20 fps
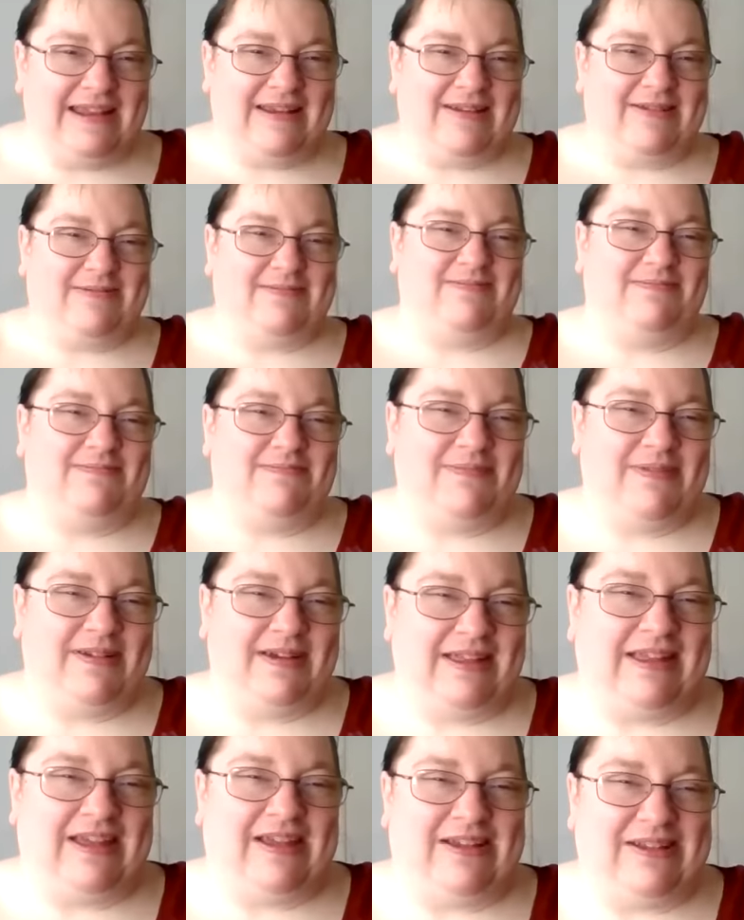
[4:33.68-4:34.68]
and um,
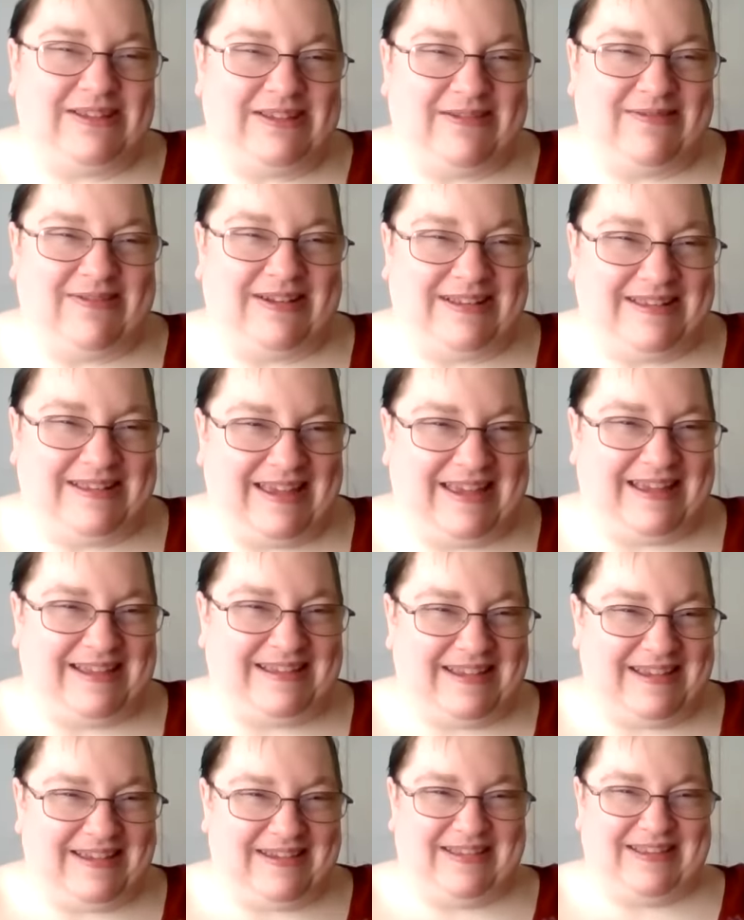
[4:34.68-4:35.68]
Bill, I also wanted to
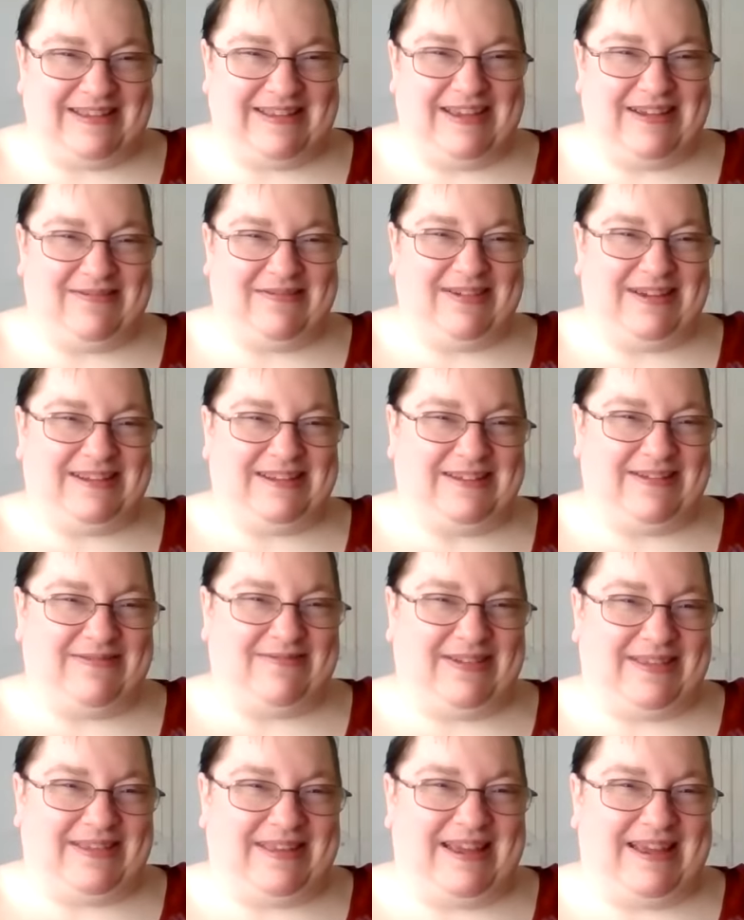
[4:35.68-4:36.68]
ask you the same question:
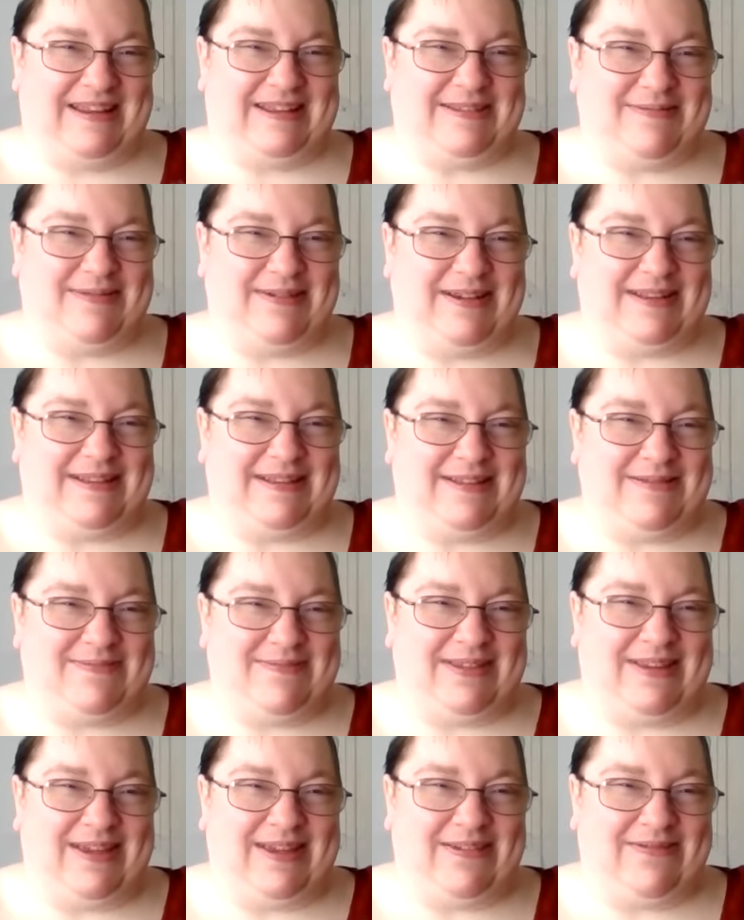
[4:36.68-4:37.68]
what that experience has
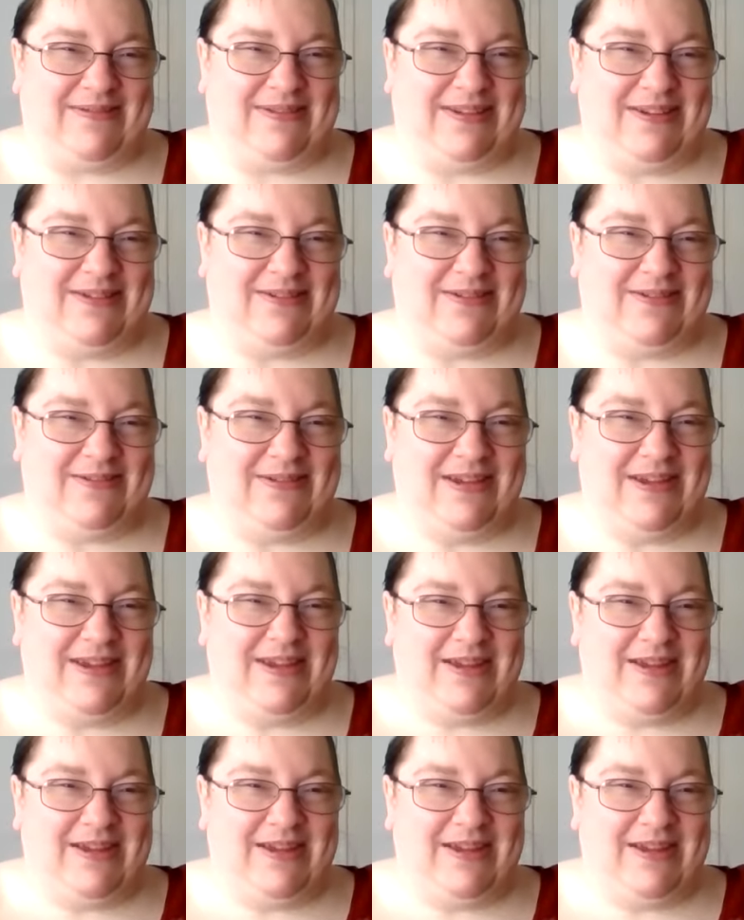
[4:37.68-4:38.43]
been like for you of